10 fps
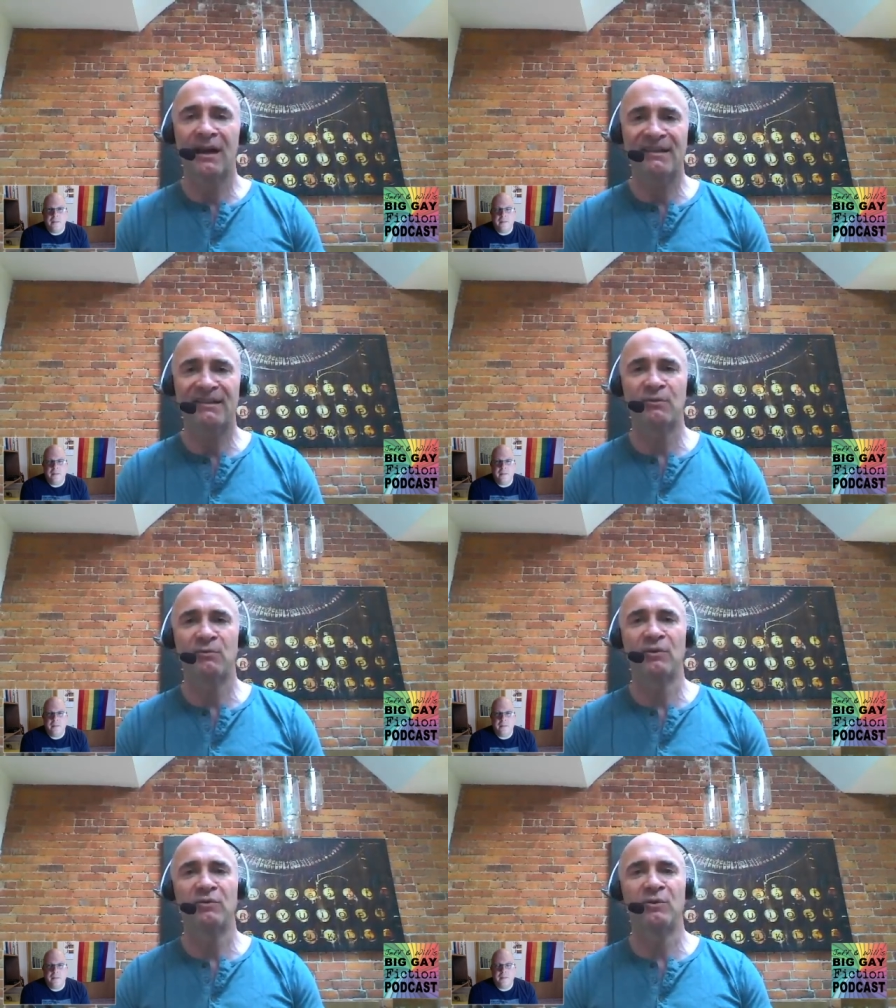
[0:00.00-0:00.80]
high
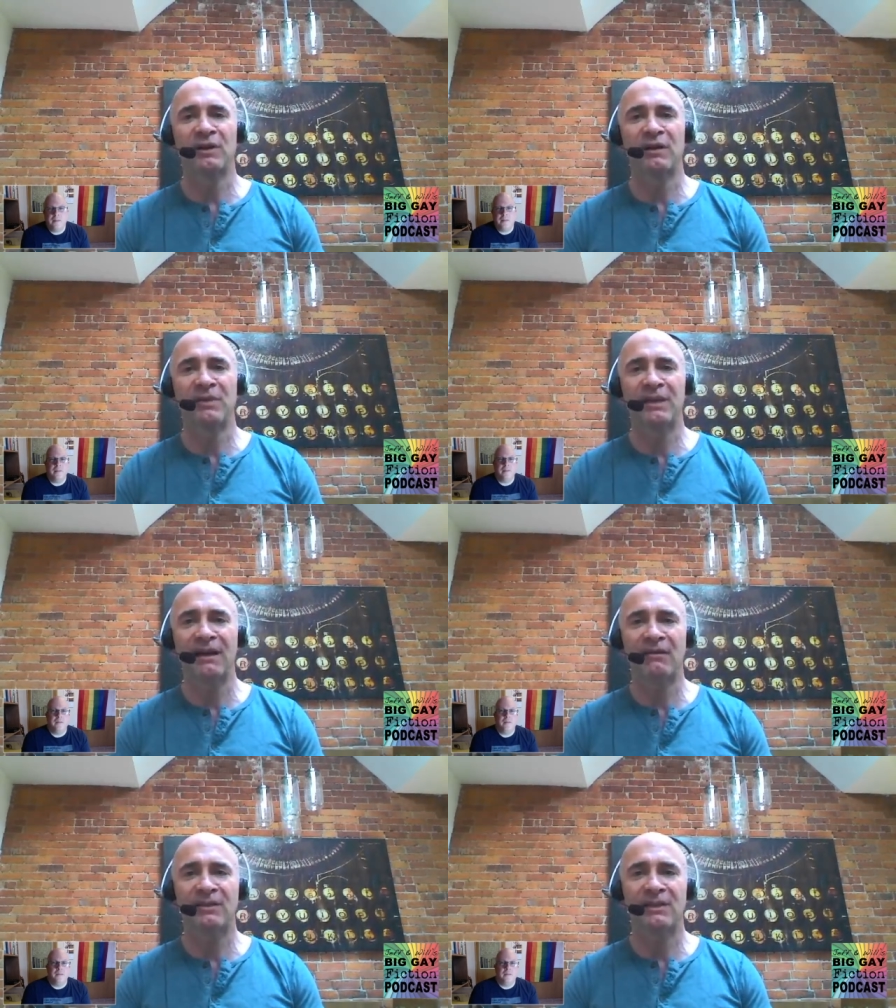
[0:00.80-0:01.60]
school, who are coming
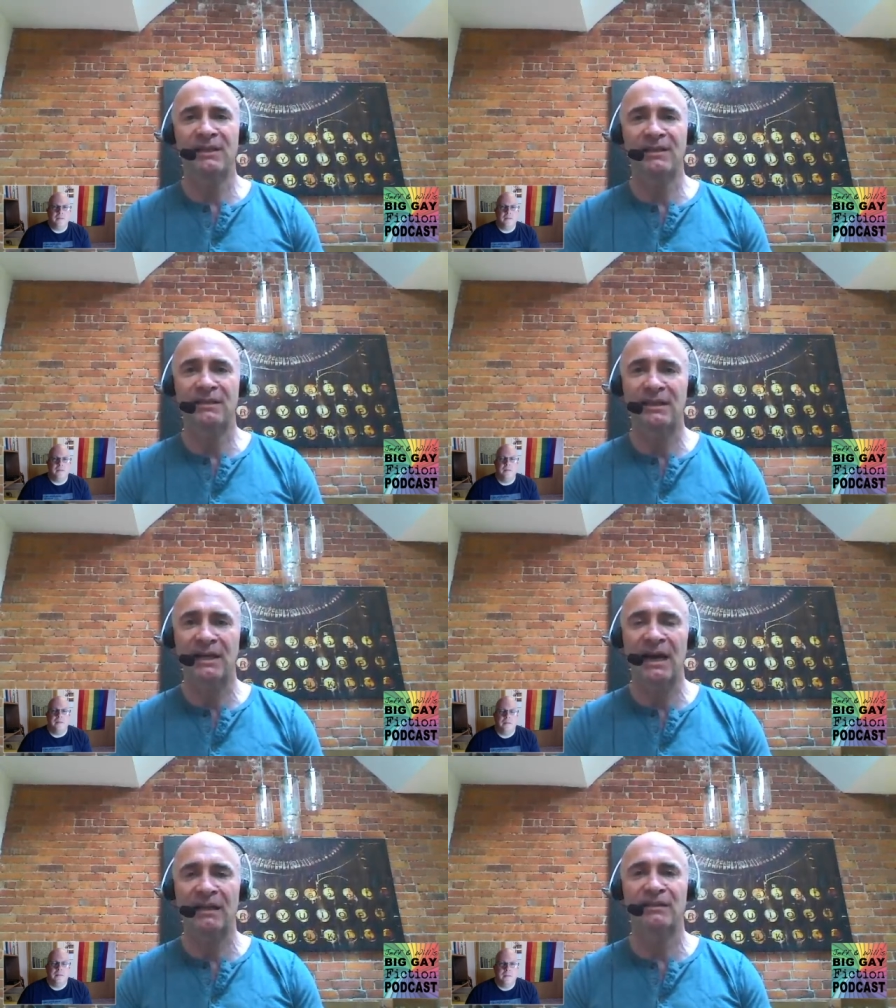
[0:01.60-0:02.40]
out in
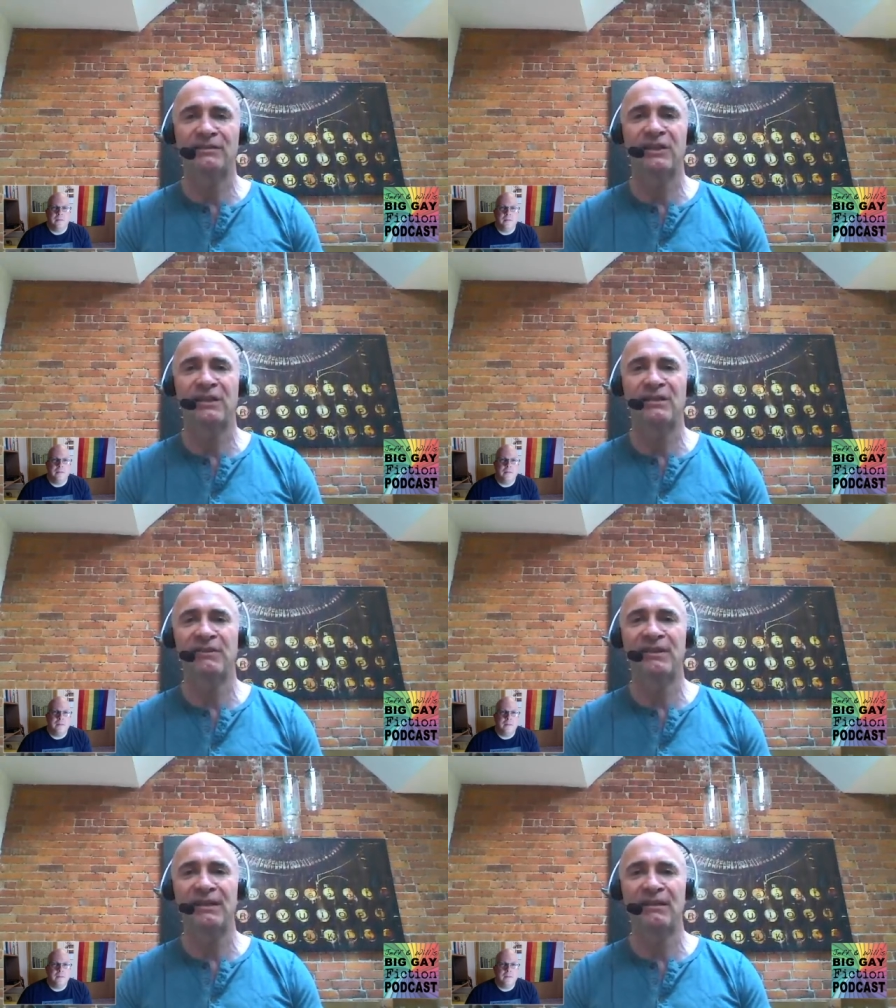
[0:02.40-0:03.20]
college, and
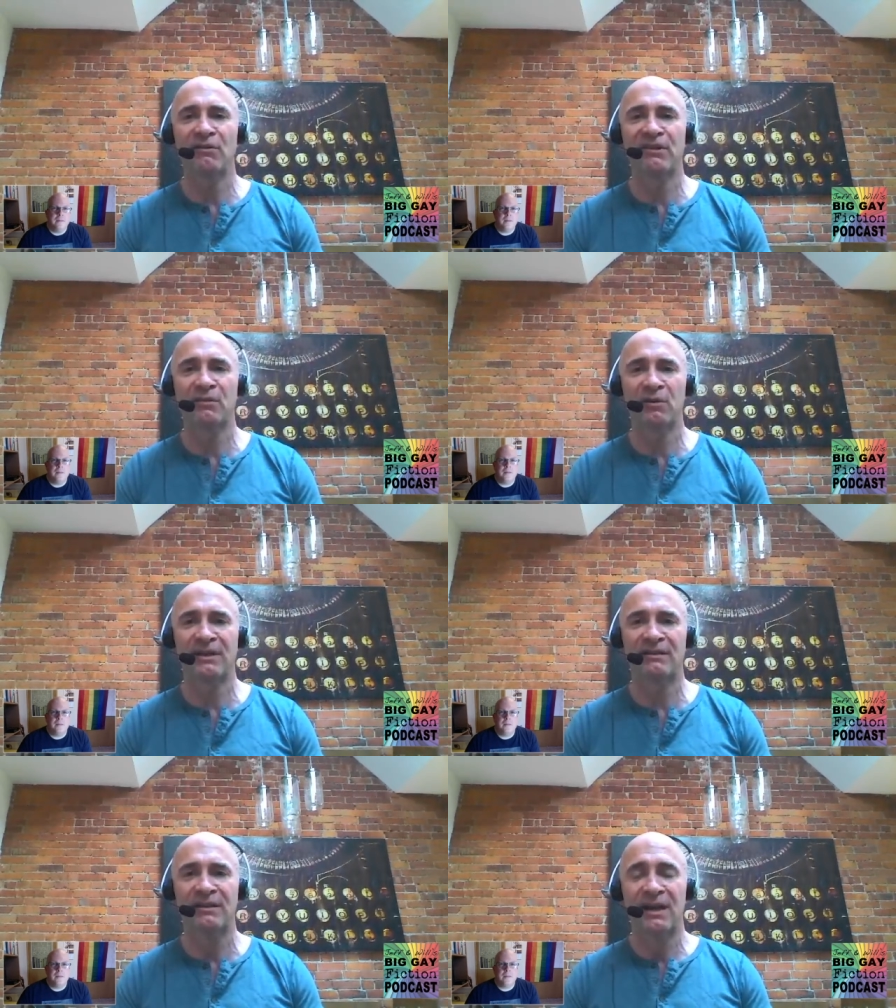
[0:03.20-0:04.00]
you've seen those
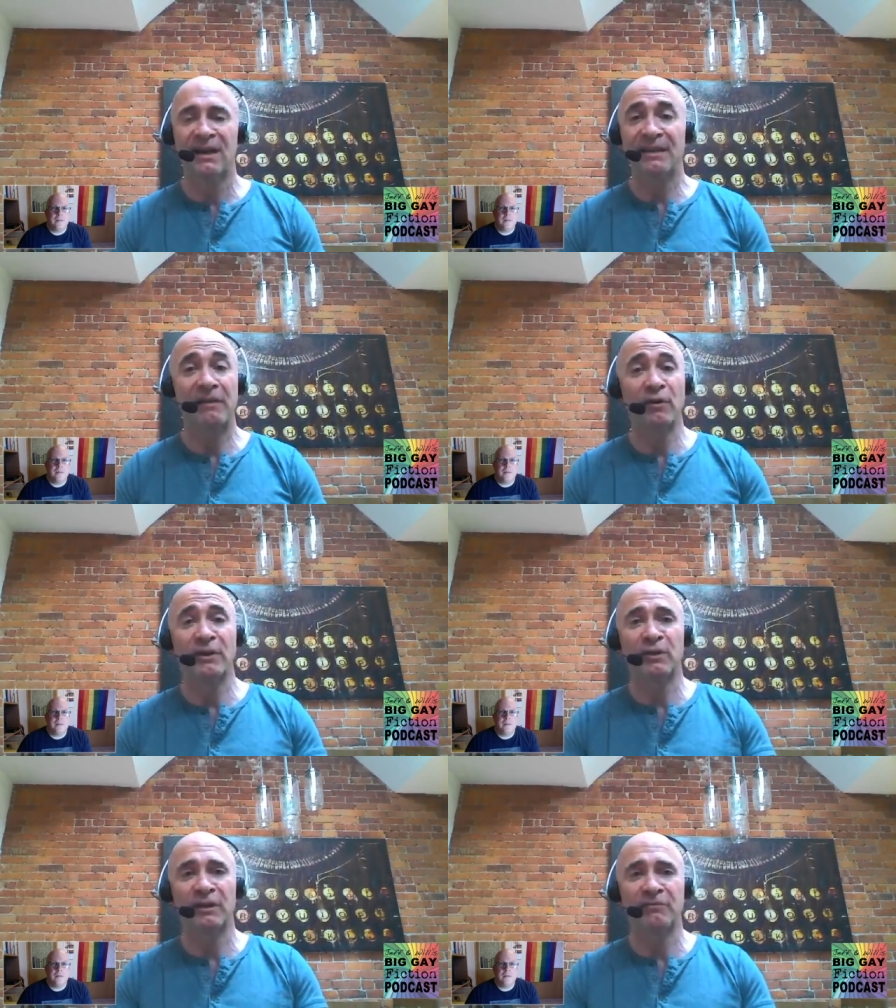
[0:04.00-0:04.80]
stories, and they've
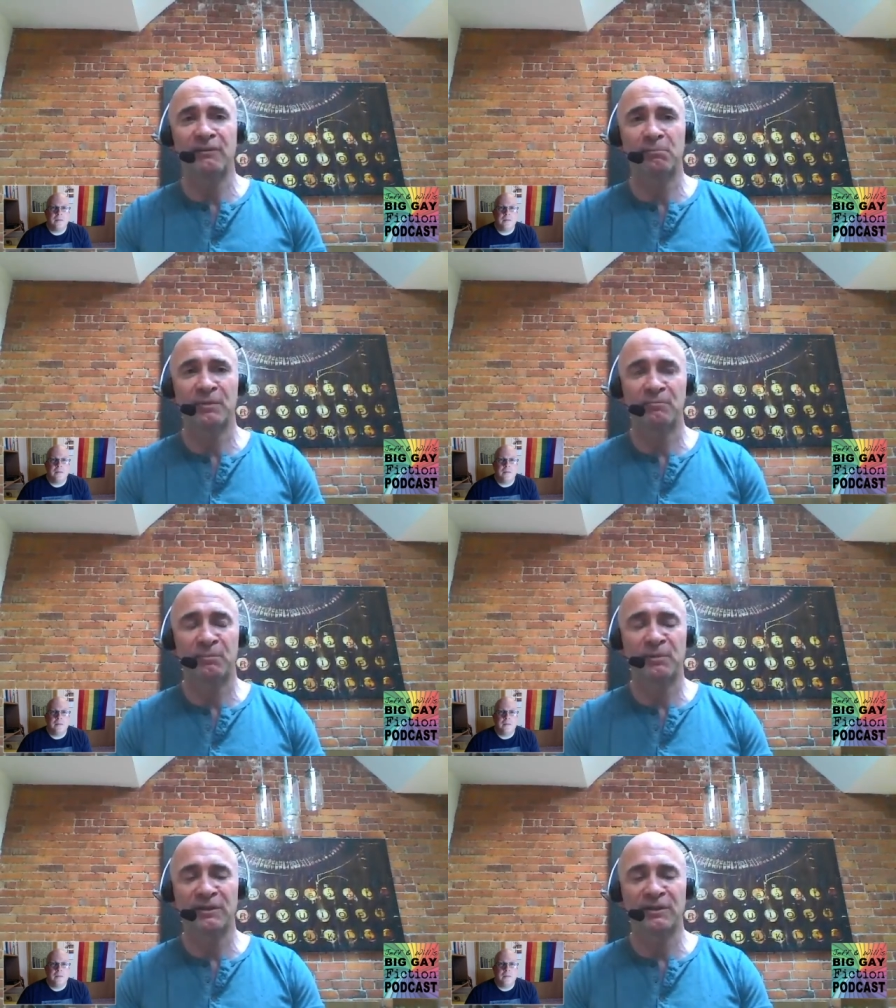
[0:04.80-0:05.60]
only
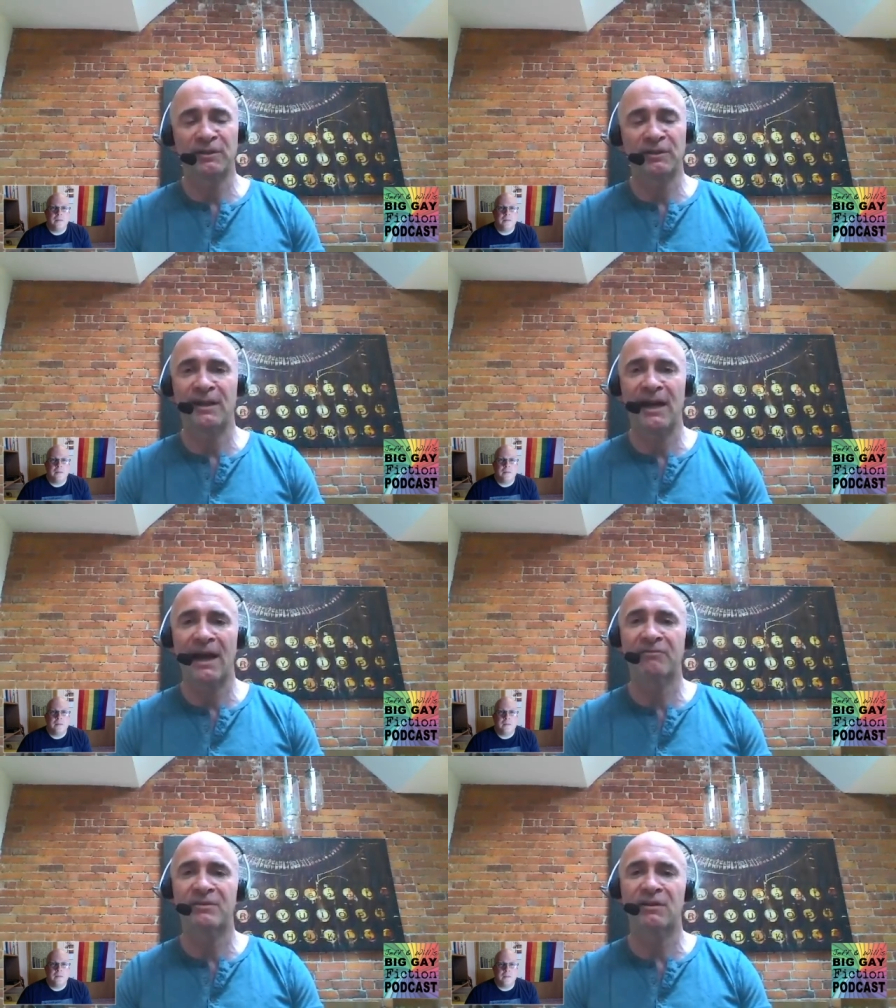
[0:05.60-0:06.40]
proliferated
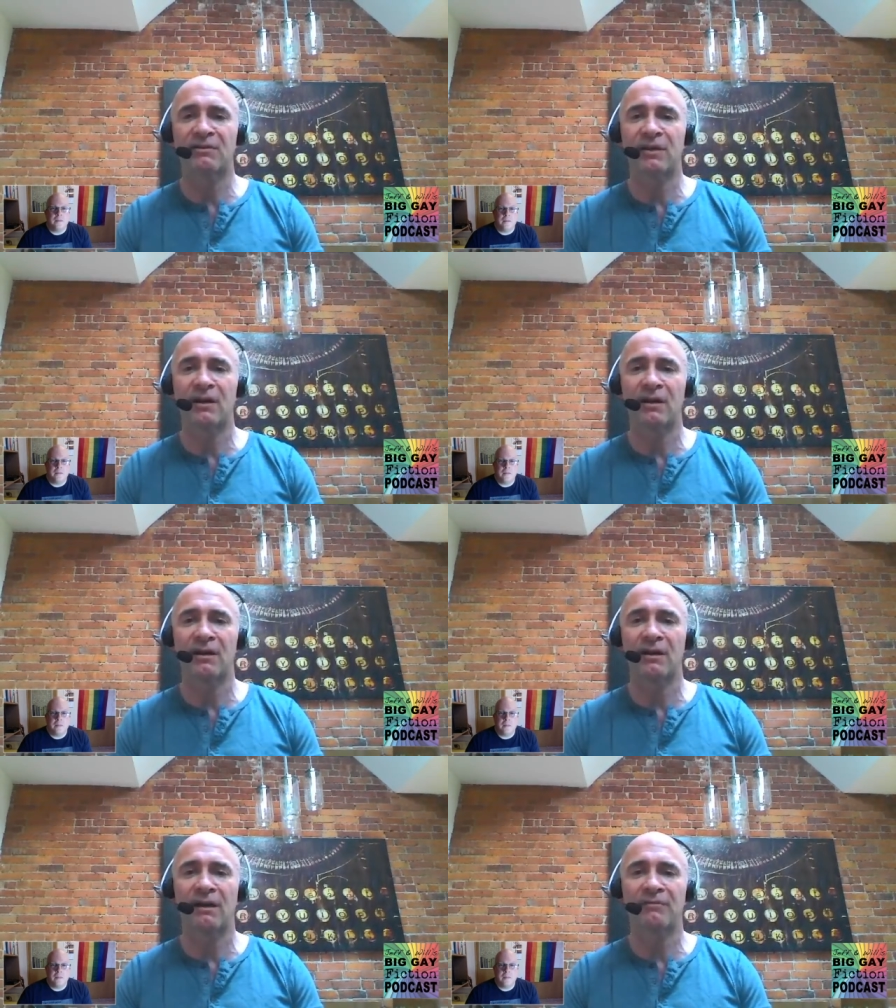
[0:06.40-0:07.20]
after
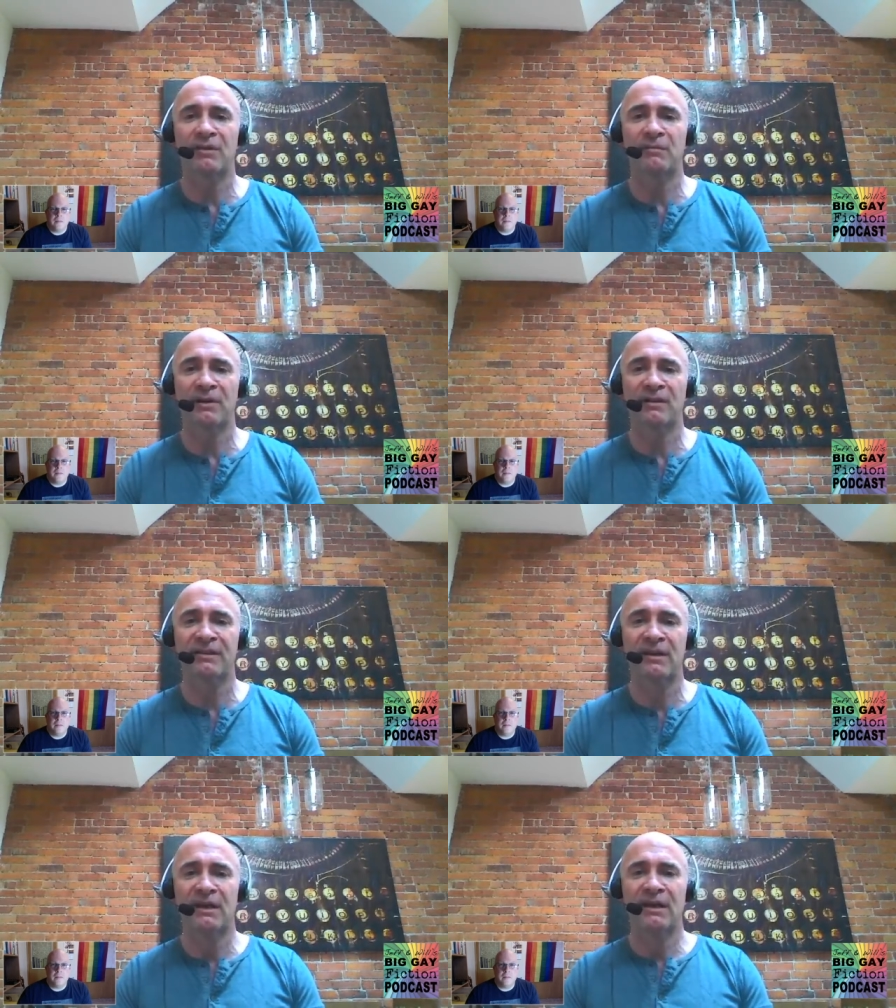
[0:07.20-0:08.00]
the
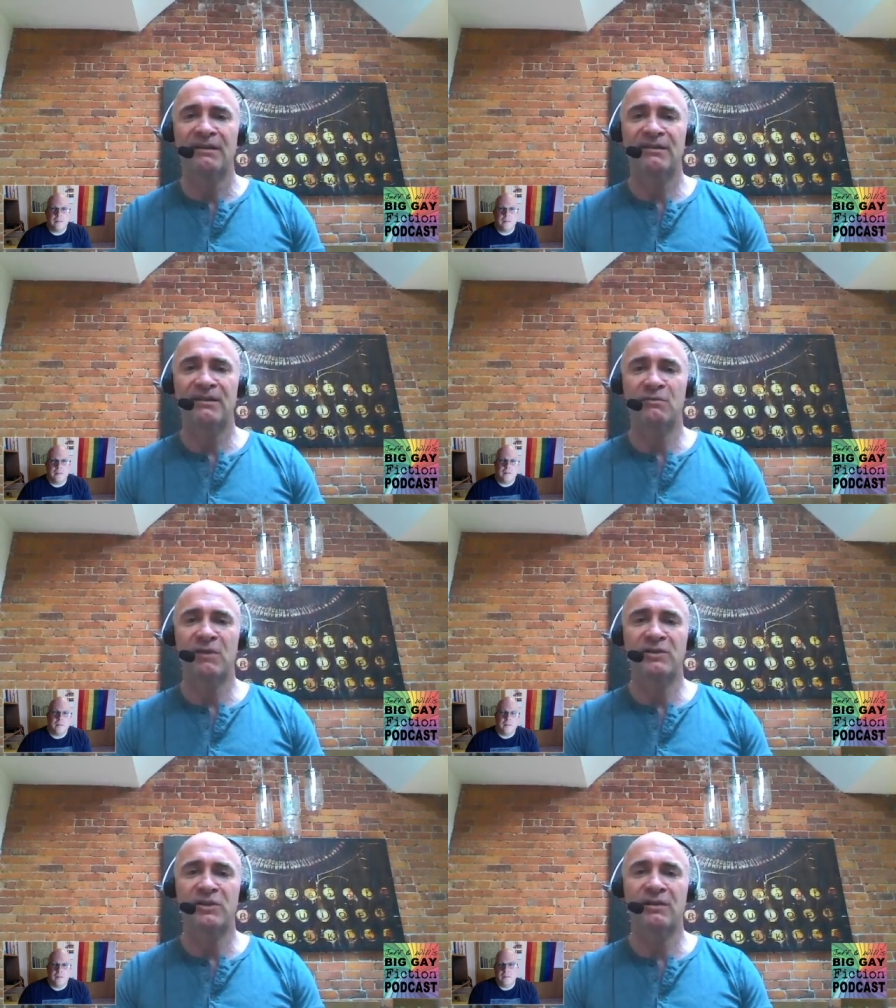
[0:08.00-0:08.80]
Pulse
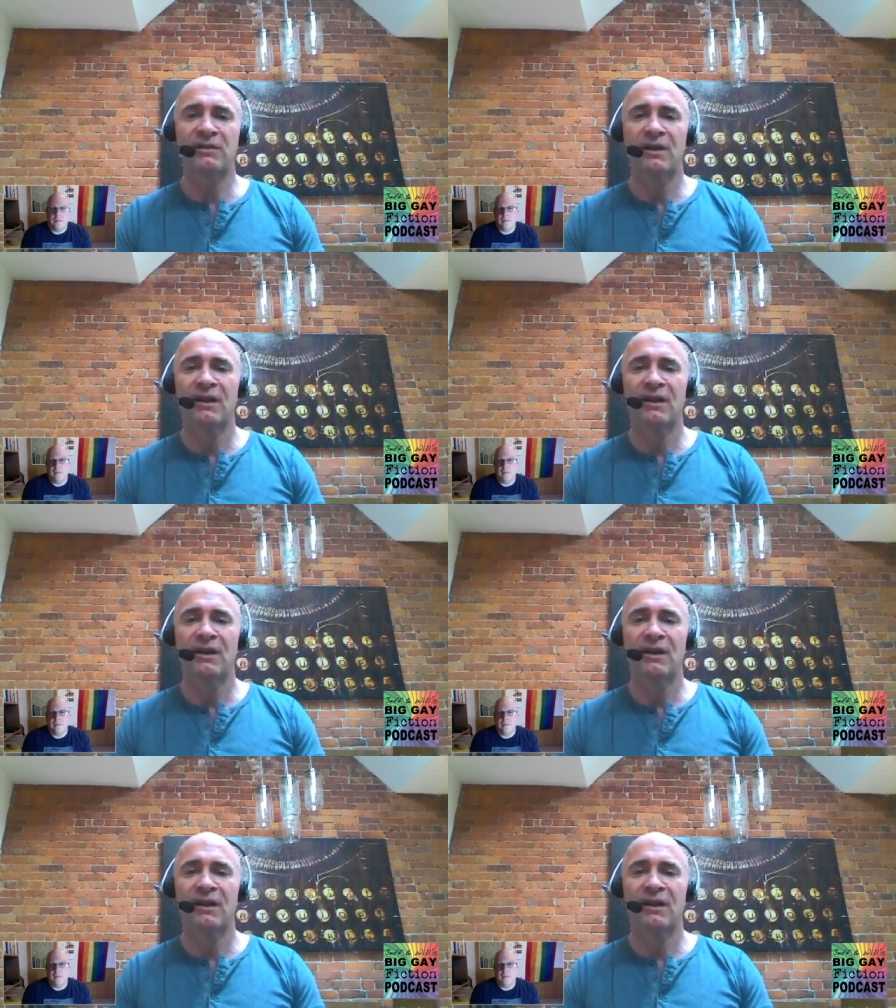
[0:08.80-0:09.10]
situation.